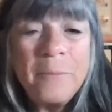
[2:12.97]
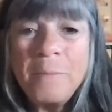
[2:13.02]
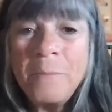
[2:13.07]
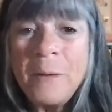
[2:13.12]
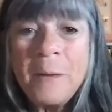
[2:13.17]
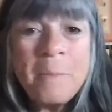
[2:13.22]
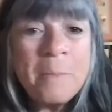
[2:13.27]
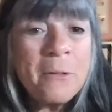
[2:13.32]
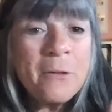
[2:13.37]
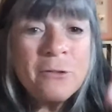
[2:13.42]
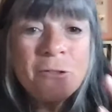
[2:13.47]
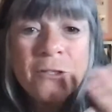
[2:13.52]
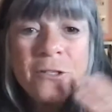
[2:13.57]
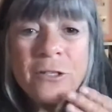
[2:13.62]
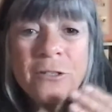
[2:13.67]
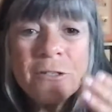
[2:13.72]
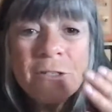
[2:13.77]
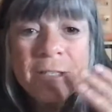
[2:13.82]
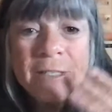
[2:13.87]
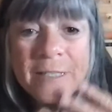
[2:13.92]
people are
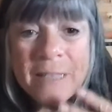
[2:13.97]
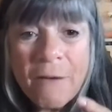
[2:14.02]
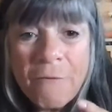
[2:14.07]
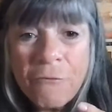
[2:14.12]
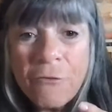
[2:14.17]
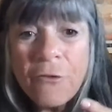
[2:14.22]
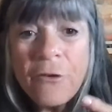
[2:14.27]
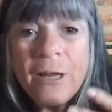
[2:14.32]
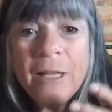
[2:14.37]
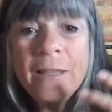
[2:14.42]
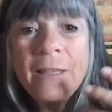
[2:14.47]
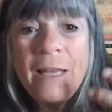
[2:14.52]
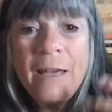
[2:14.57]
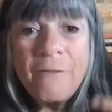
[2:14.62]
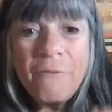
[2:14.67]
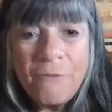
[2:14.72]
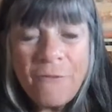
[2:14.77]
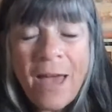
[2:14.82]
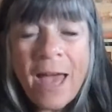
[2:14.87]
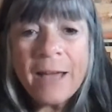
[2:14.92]
still suffering the
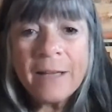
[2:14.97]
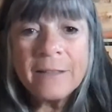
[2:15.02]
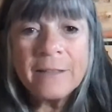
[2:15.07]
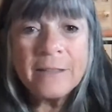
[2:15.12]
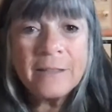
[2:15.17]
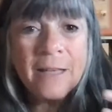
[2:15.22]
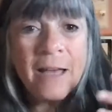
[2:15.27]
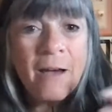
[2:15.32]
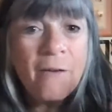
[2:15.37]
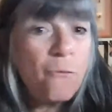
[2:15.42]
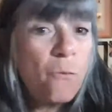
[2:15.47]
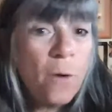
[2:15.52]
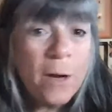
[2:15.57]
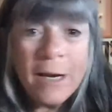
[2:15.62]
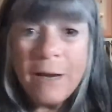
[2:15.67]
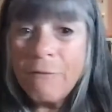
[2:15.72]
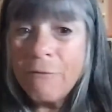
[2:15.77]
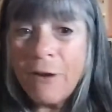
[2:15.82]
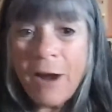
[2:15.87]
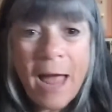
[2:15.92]
effects of
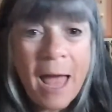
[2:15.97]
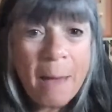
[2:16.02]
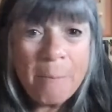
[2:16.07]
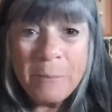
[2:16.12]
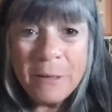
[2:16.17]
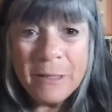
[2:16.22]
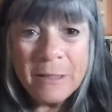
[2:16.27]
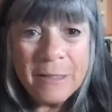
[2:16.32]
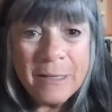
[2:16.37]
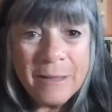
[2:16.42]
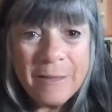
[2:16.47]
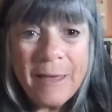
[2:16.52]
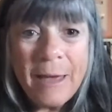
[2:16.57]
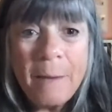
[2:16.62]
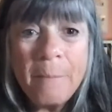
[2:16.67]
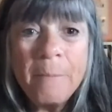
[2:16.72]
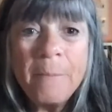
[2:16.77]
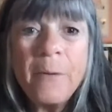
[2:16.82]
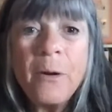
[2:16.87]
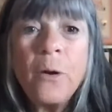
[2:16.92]
whatever happened to
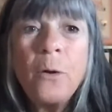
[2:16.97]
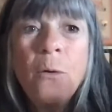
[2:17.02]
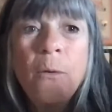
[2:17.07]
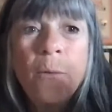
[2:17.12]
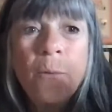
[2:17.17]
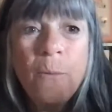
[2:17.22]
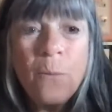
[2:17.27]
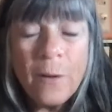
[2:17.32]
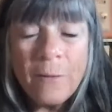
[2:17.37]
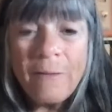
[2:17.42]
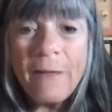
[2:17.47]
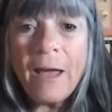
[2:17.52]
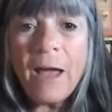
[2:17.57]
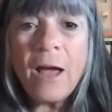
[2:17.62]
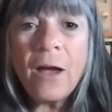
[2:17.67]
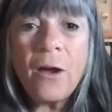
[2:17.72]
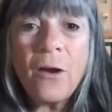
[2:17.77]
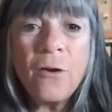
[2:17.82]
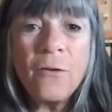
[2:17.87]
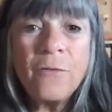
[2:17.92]
them when they
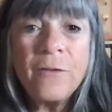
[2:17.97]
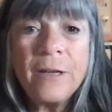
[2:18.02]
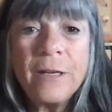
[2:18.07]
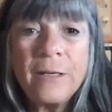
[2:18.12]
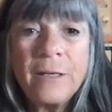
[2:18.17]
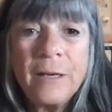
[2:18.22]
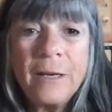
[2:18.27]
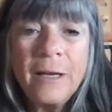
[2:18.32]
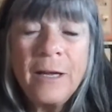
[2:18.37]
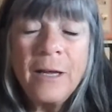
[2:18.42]
got COVID.